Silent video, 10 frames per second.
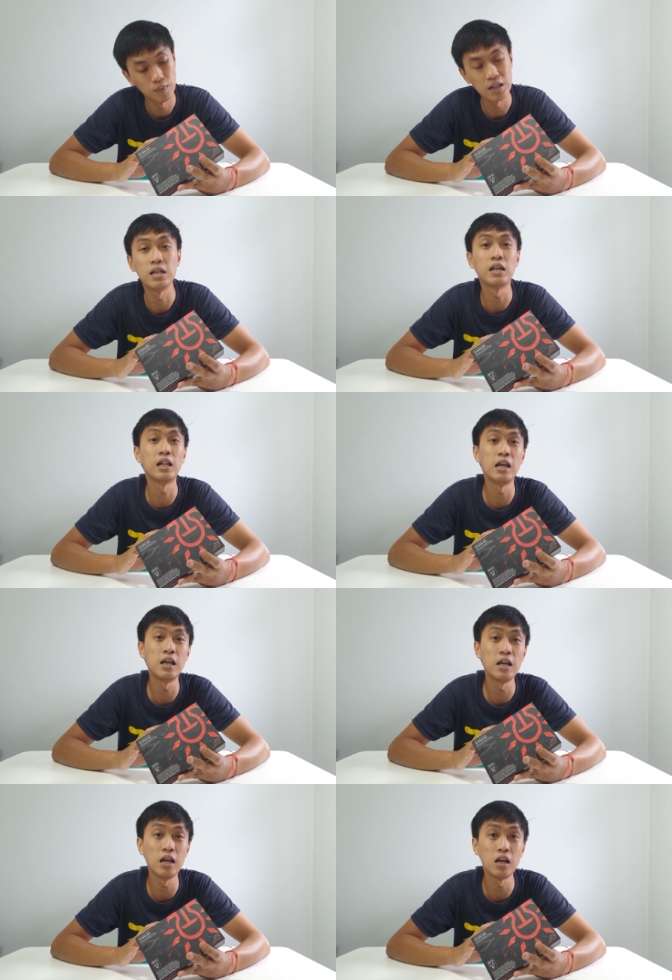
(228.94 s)

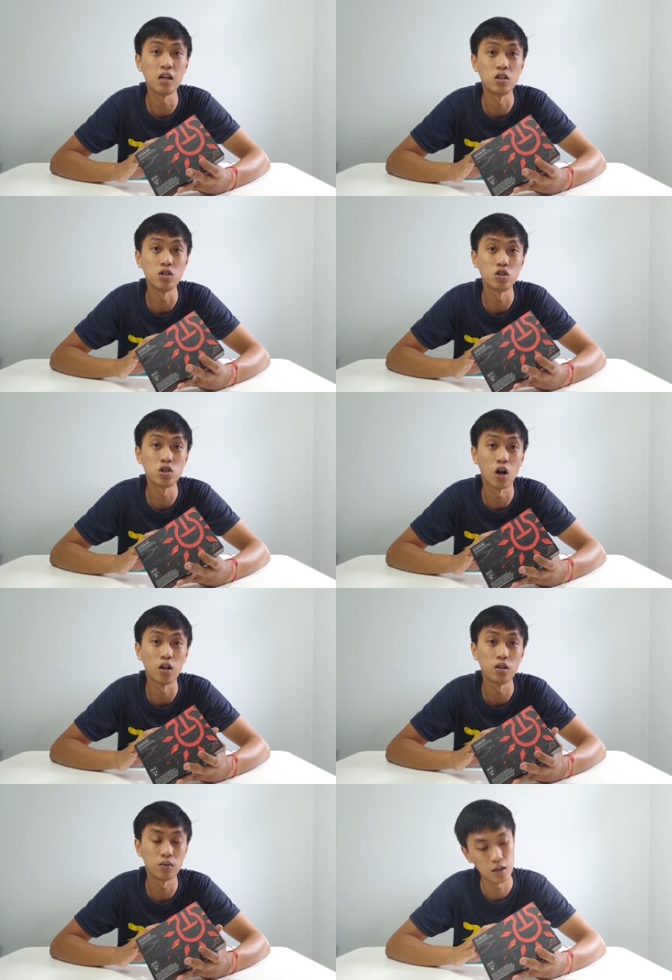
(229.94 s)
basically, in
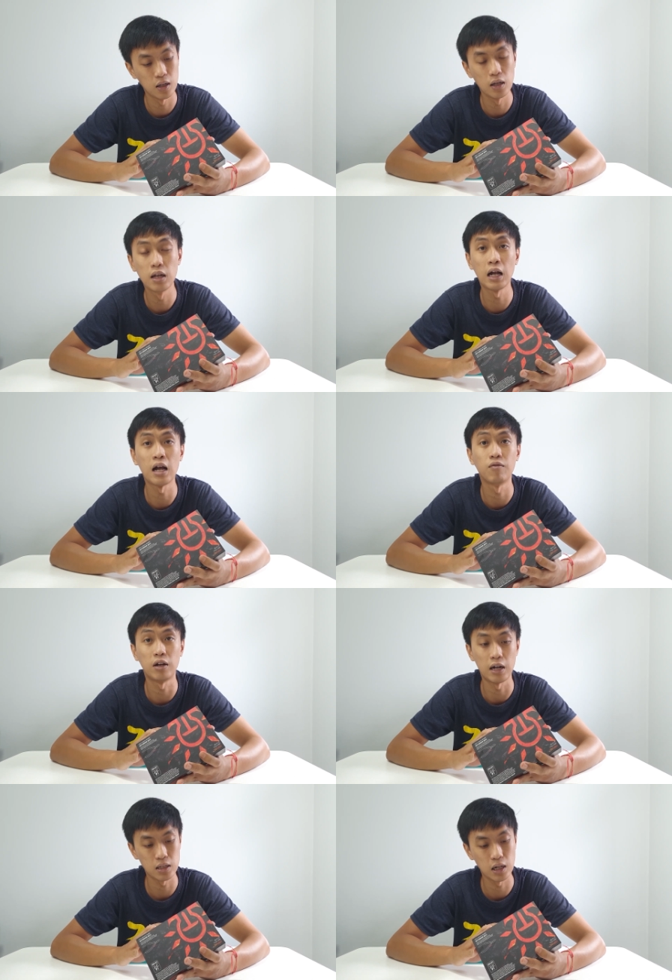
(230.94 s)
short, it cut
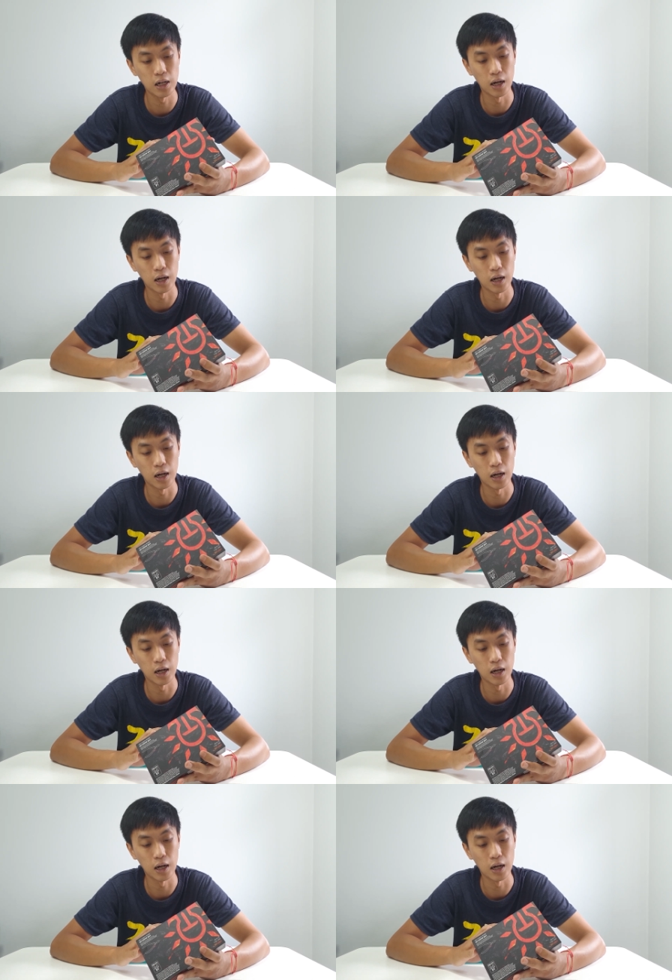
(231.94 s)
very nicely